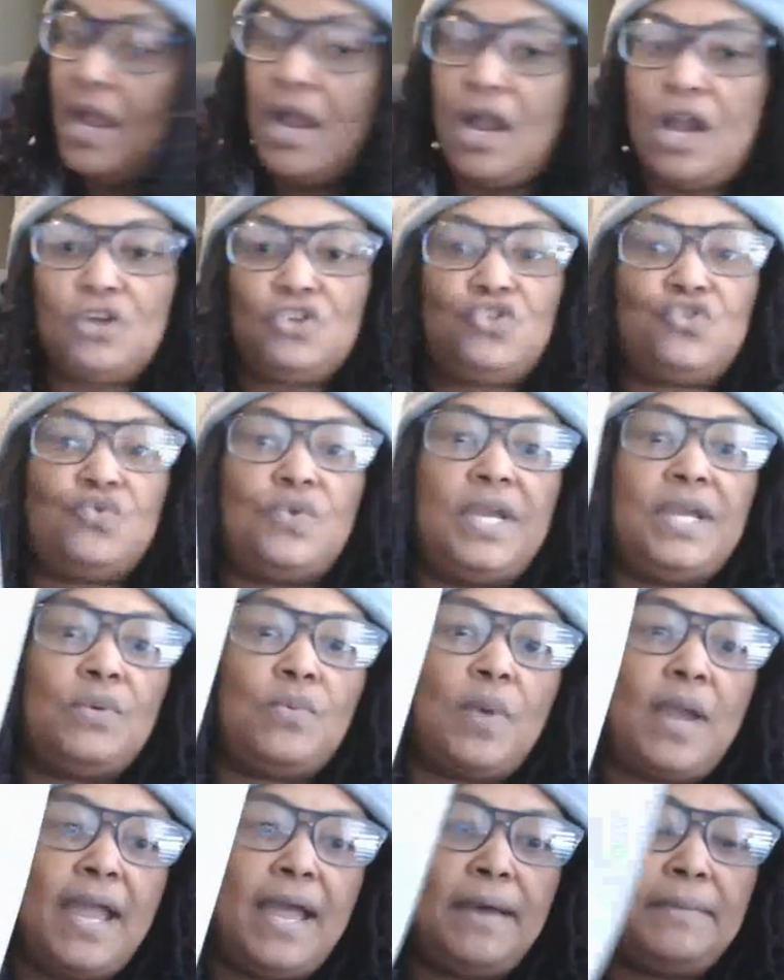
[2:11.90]
our shrink
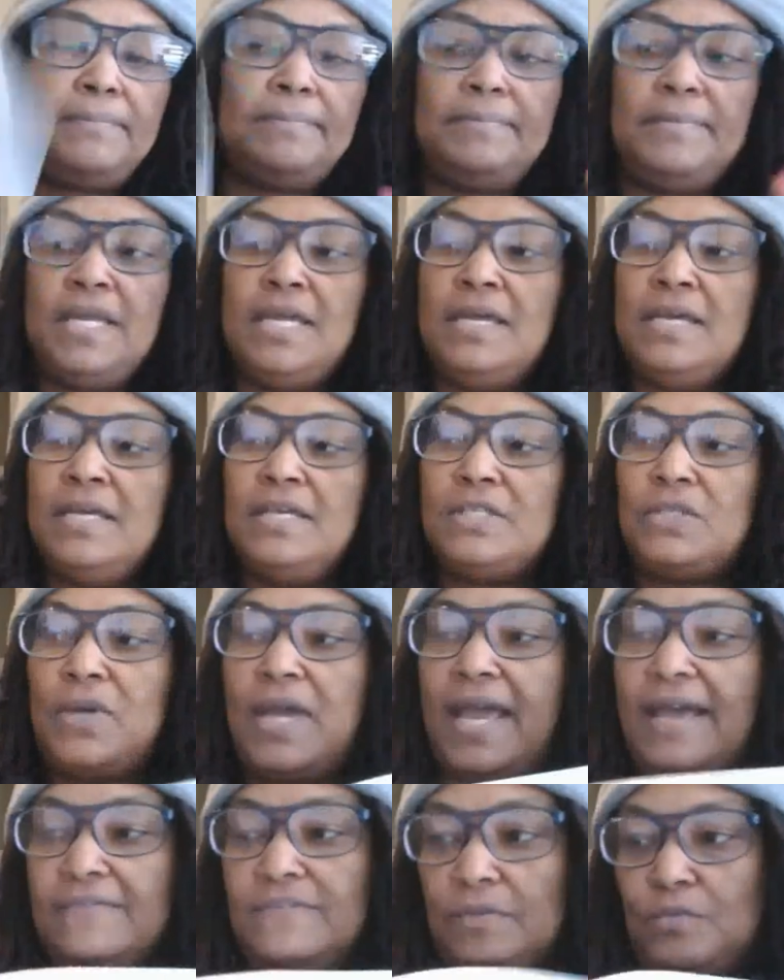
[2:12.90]
wrap. So I
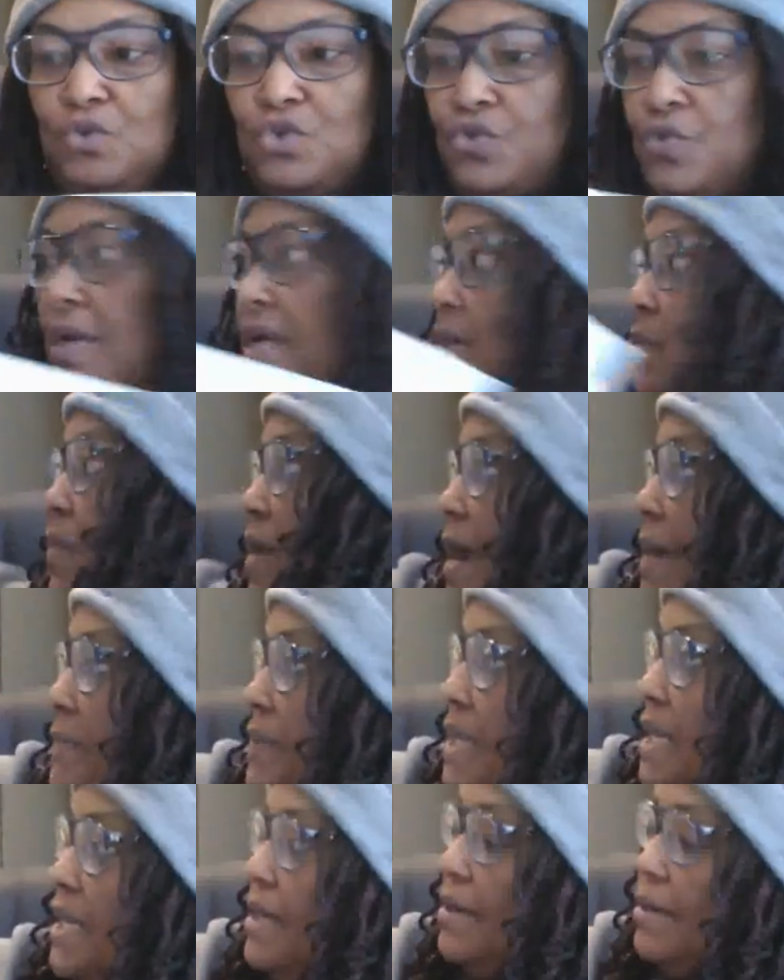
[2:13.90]
have some shrink wrap
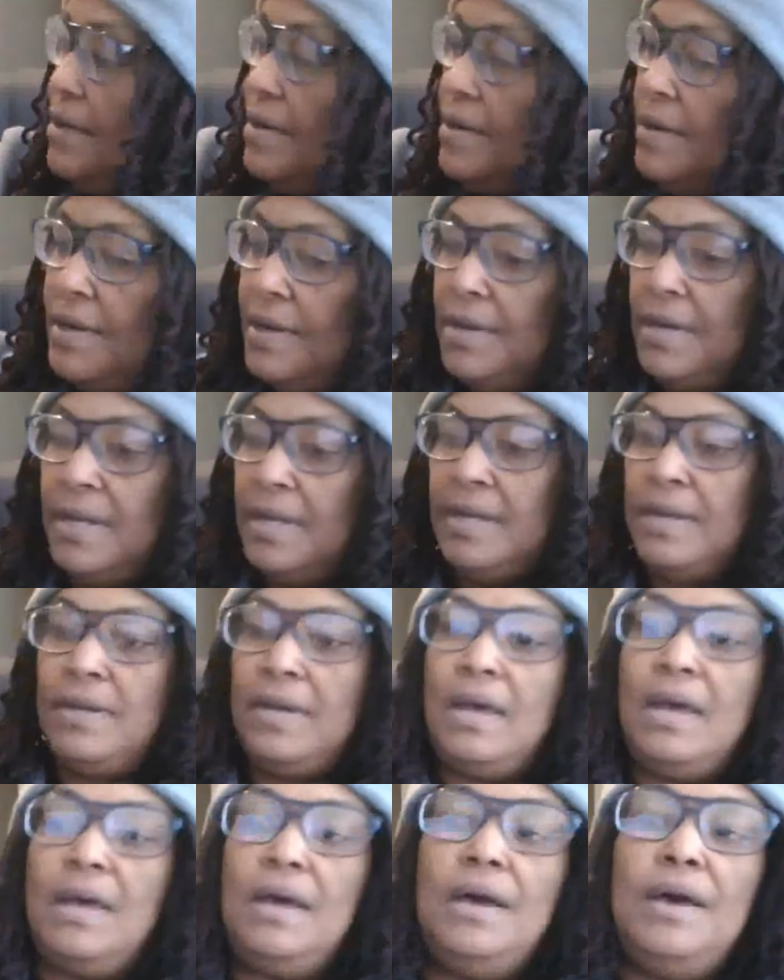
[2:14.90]
here.
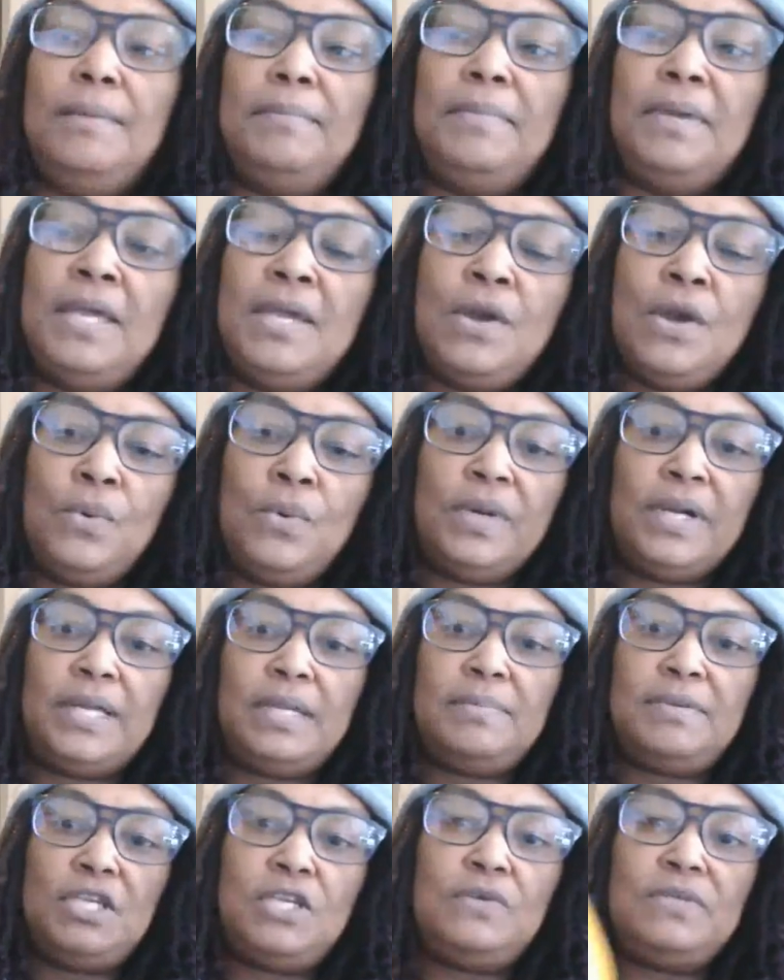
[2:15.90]
Um, we're going
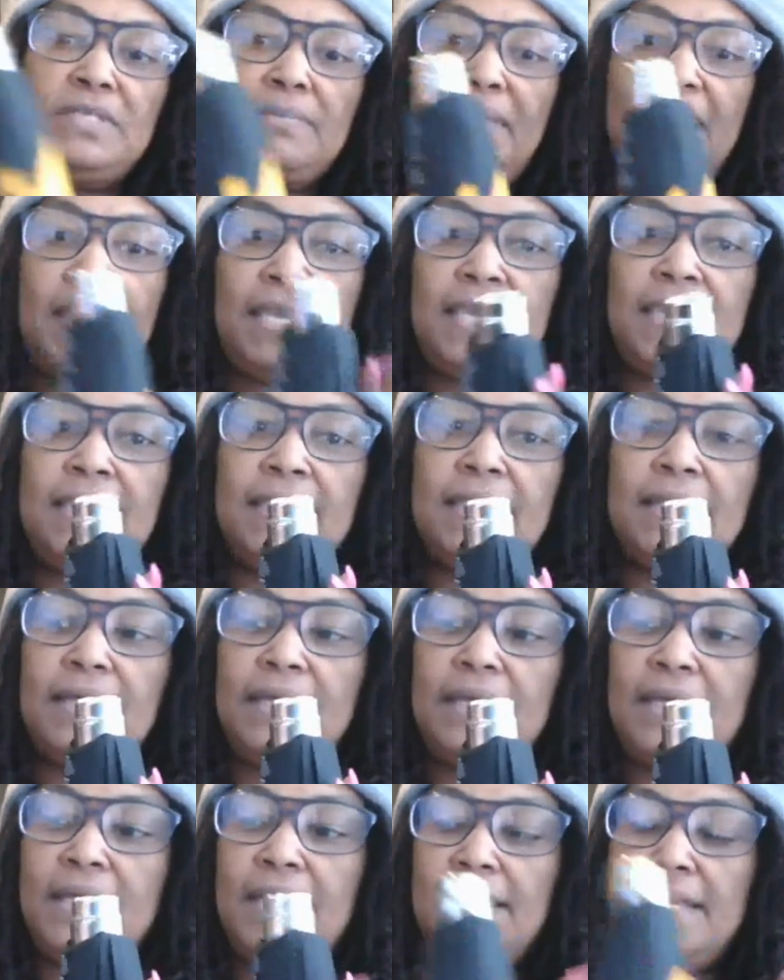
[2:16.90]
to be using my heat
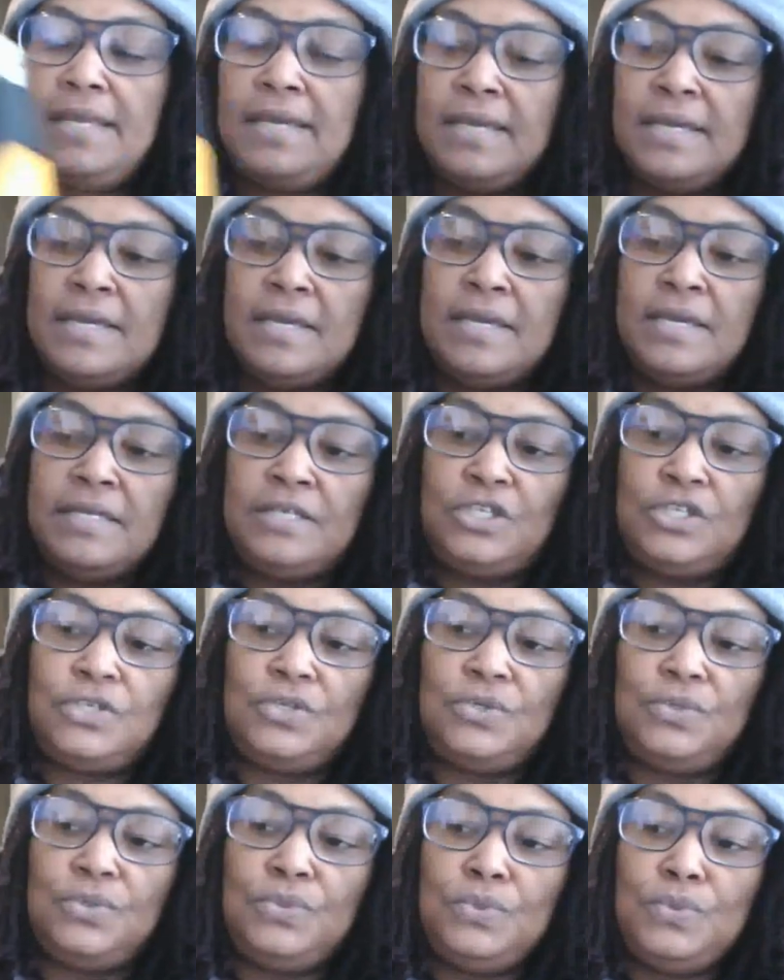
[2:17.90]
gun
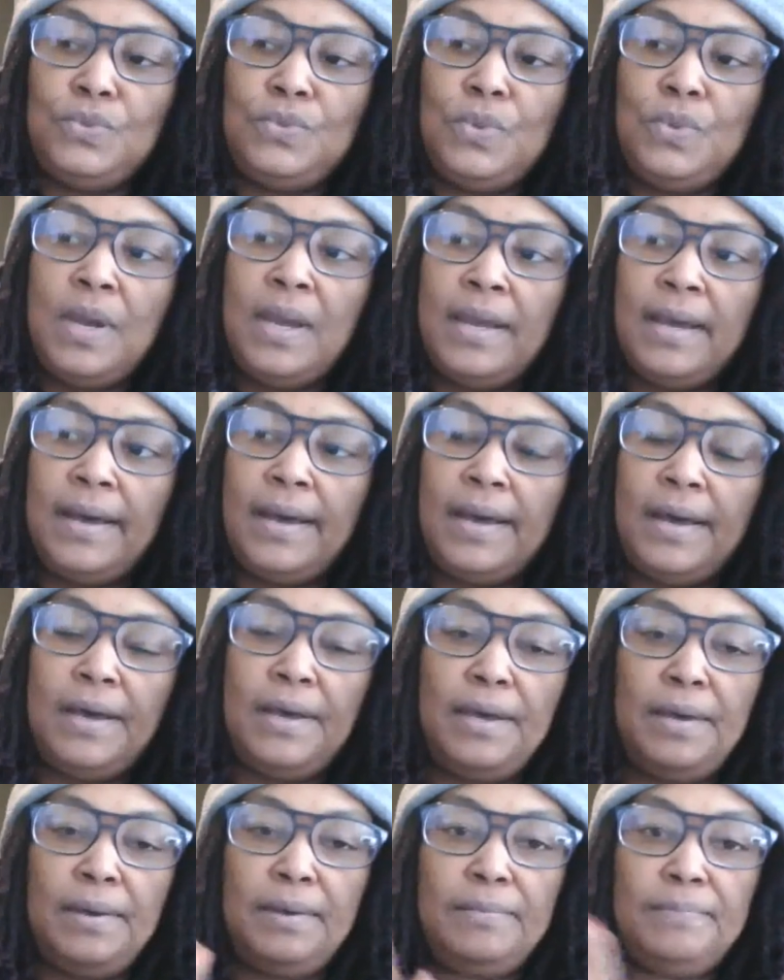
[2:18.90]
to
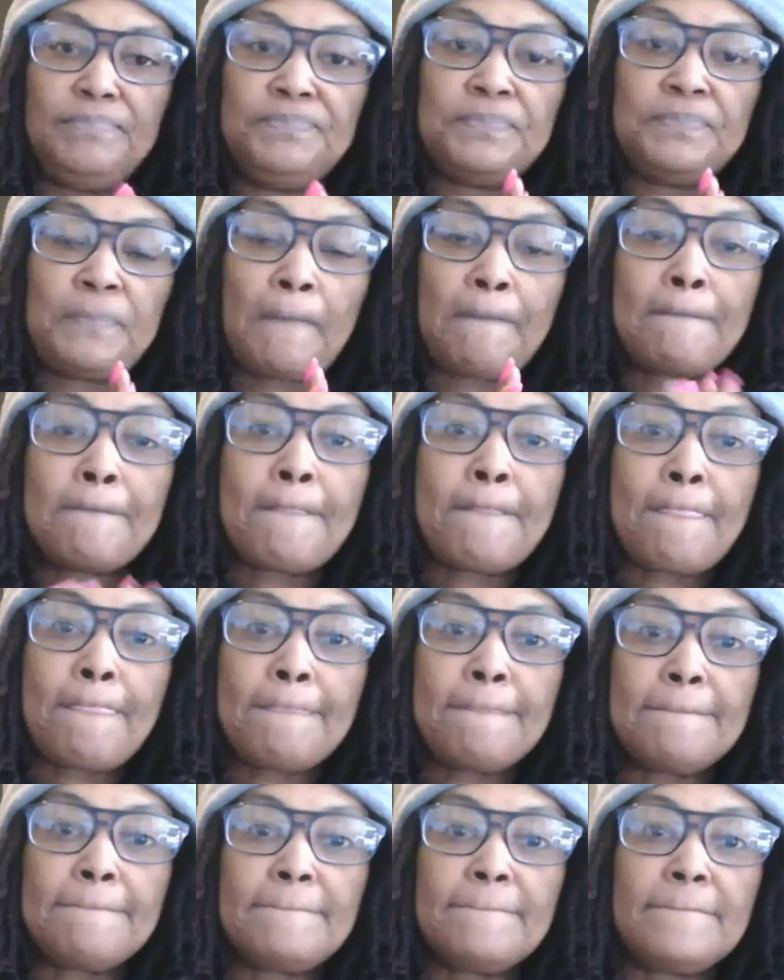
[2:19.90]
um,
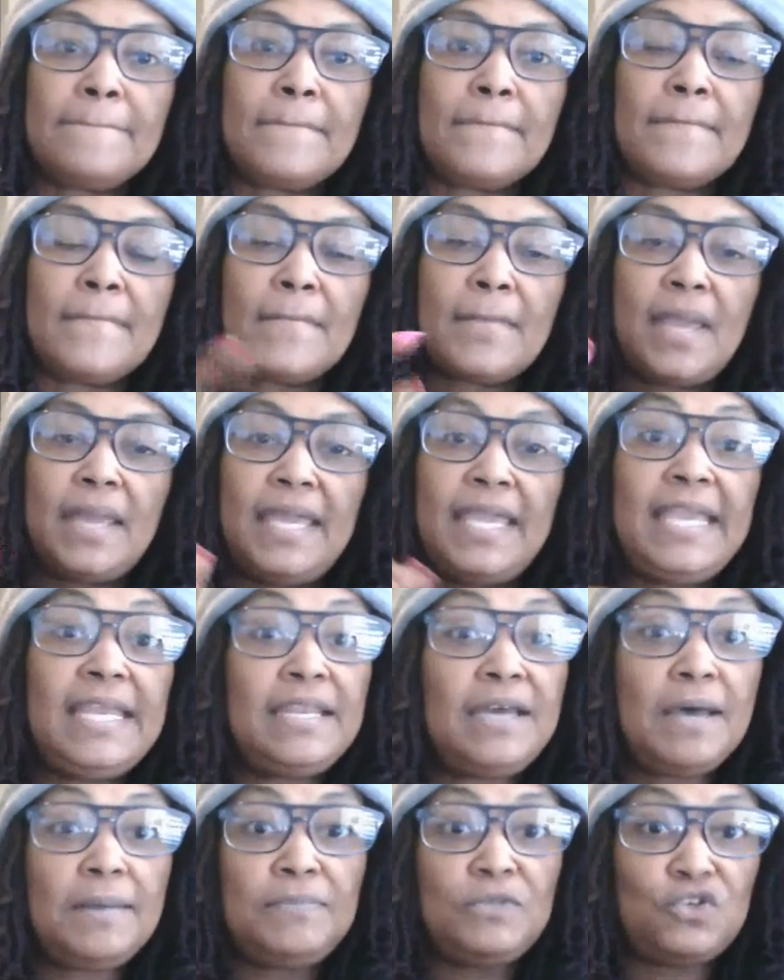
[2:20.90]
heat
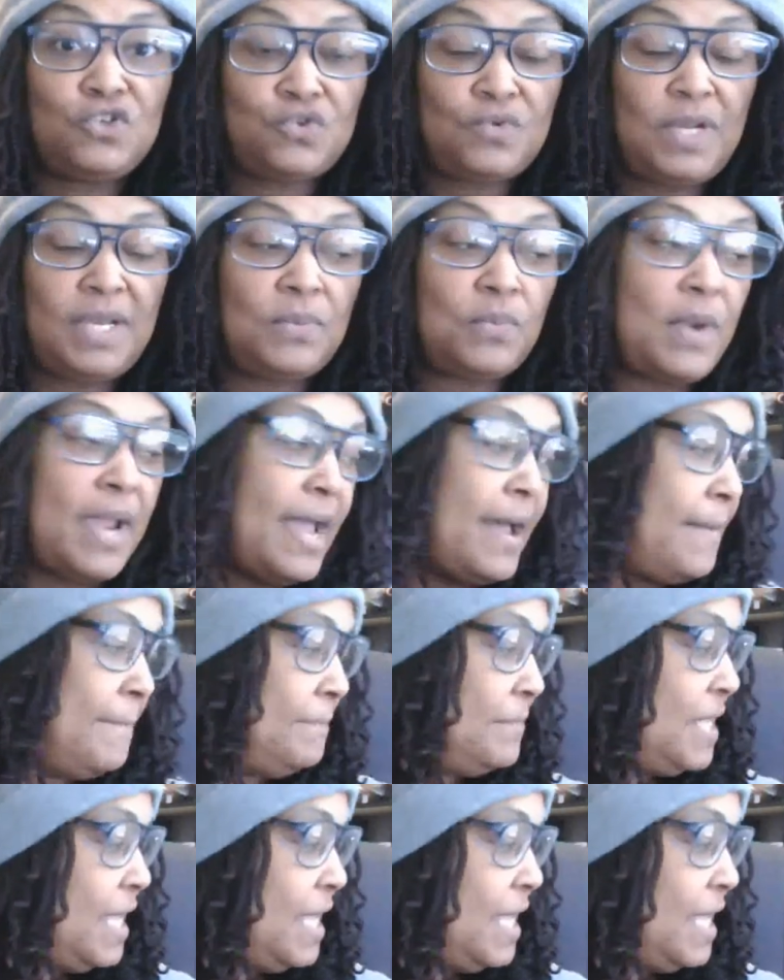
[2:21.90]
up the shrink wrap.